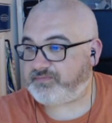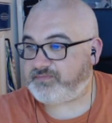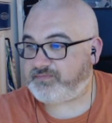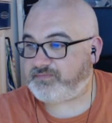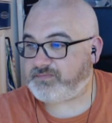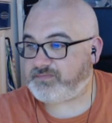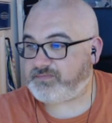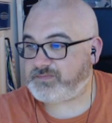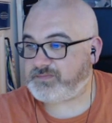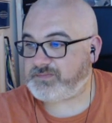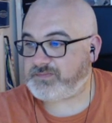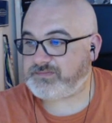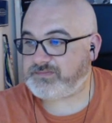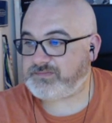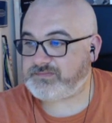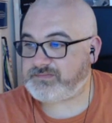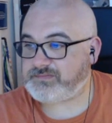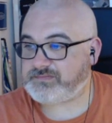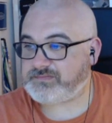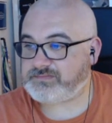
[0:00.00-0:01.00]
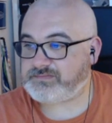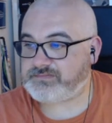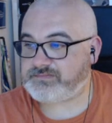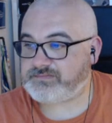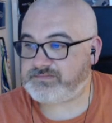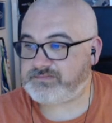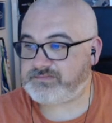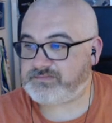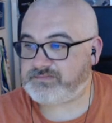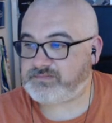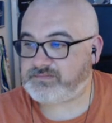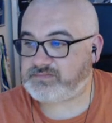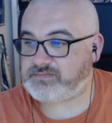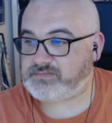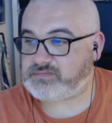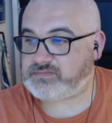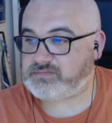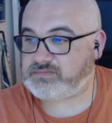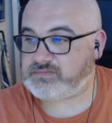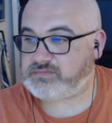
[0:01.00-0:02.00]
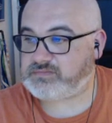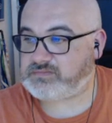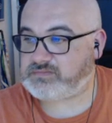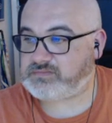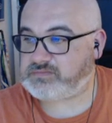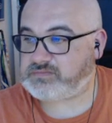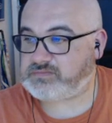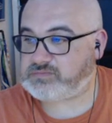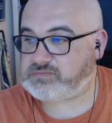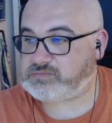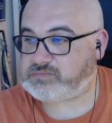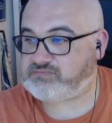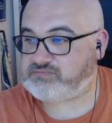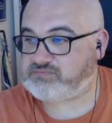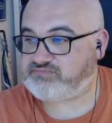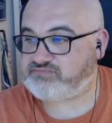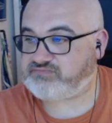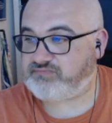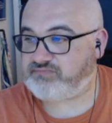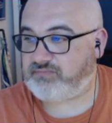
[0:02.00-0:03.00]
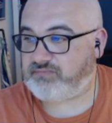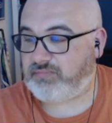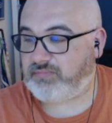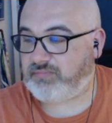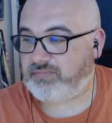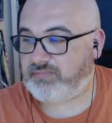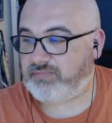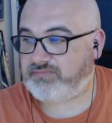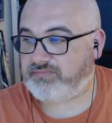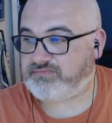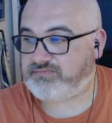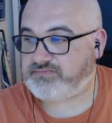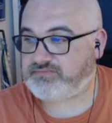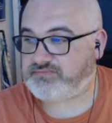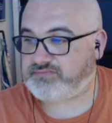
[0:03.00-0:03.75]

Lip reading: (not speaking)